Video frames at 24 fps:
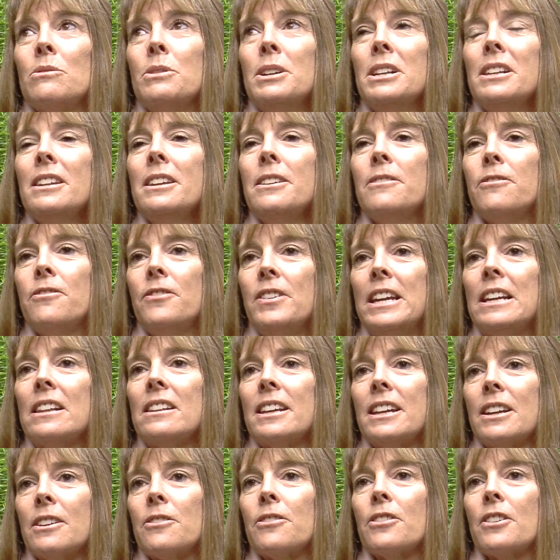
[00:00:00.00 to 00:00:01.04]
really
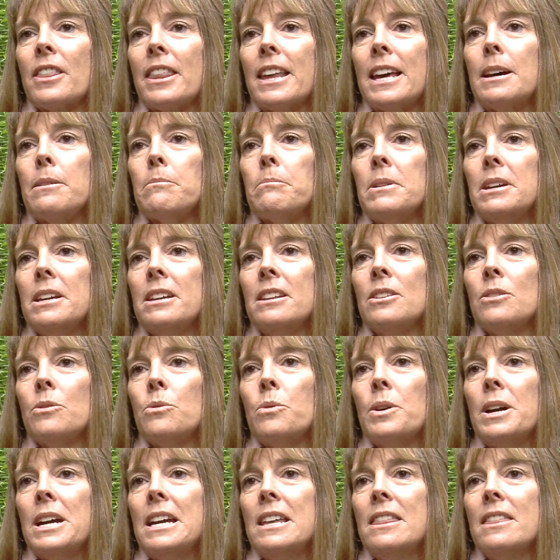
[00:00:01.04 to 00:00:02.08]
feeling for them in a
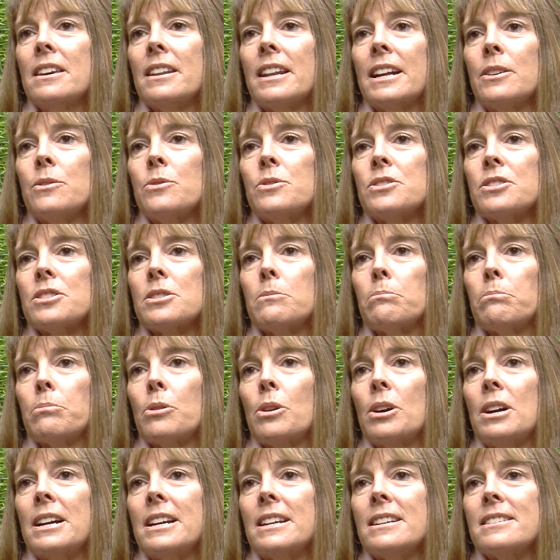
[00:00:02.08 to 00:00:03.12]
way that I was
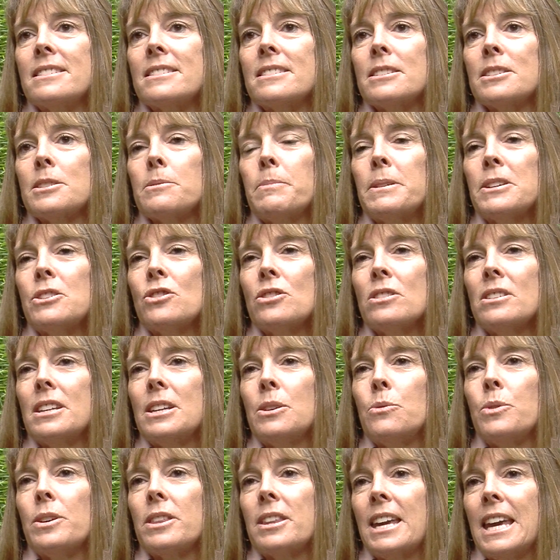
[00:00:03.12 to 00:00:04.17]
surprised, especially
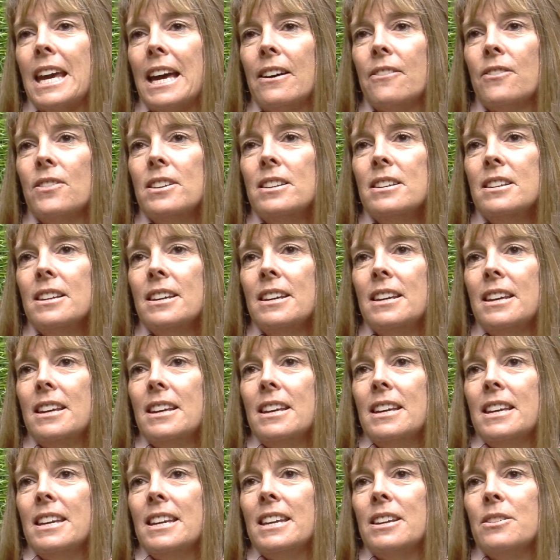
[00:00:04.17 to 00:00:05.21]
with Kevin.
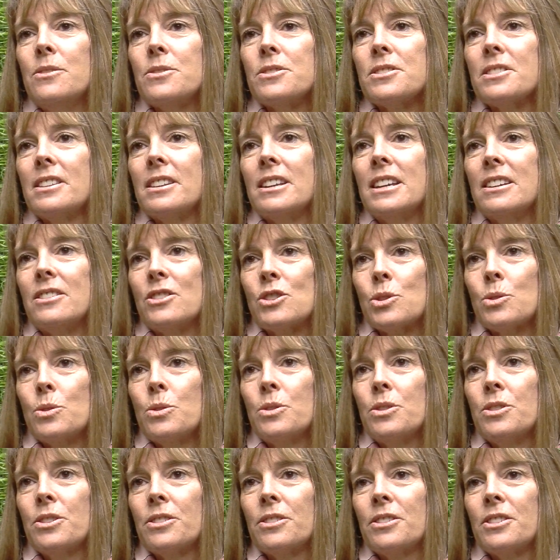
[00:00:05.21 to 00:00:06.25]
He was the
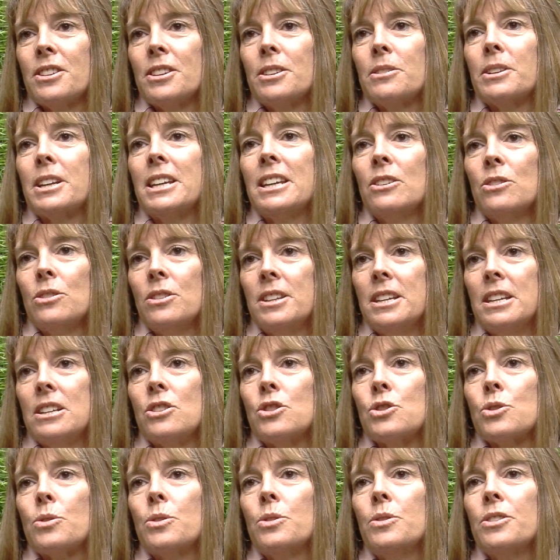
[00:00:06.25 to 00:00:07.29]
intruder that killed the
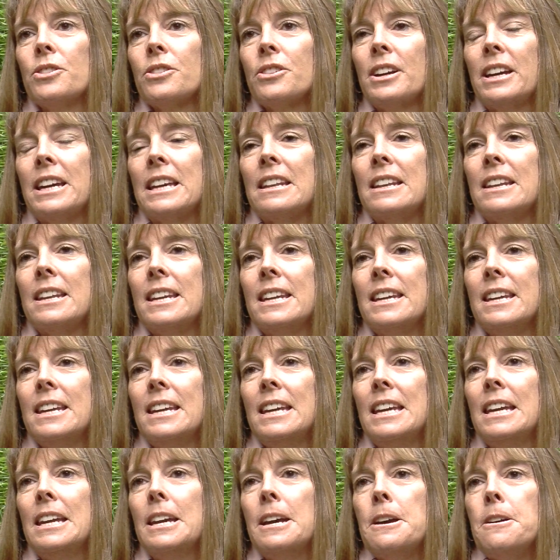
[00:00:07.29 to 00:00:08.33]
intruder, and
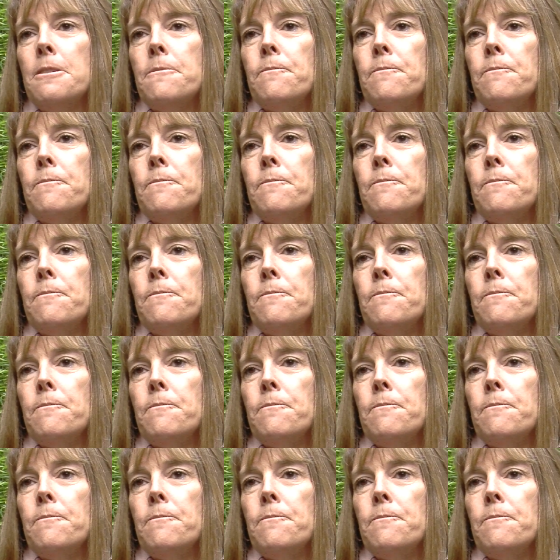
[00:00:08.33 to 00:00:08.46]
he,